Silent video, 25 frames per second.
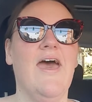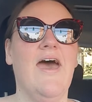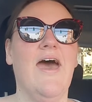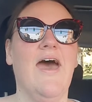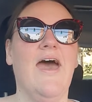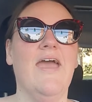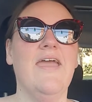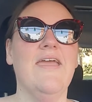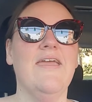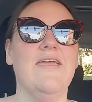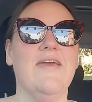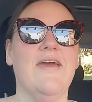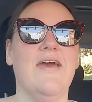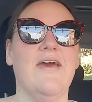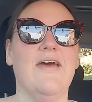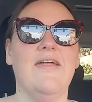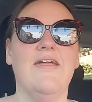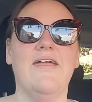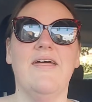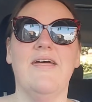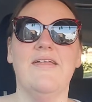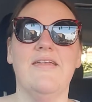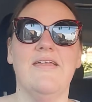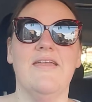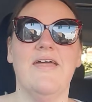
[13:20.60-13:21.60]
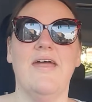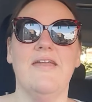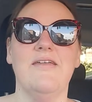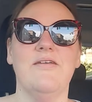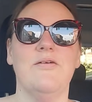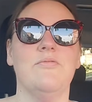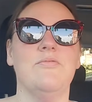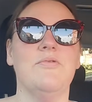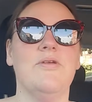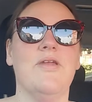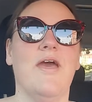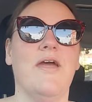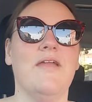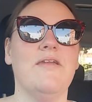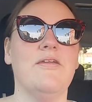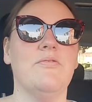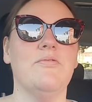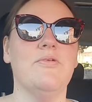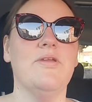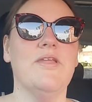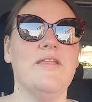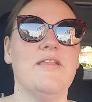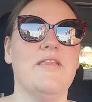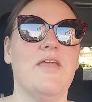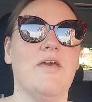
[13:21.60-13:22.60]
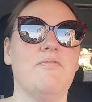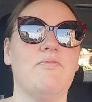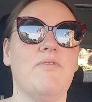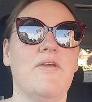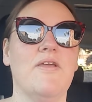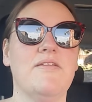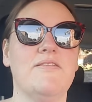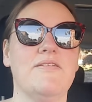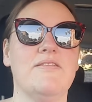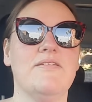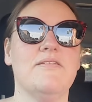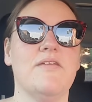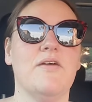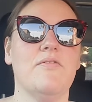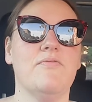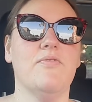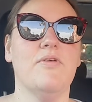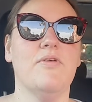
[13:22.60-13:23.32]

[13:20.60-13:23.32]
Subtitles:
I don't need that fancy stuff.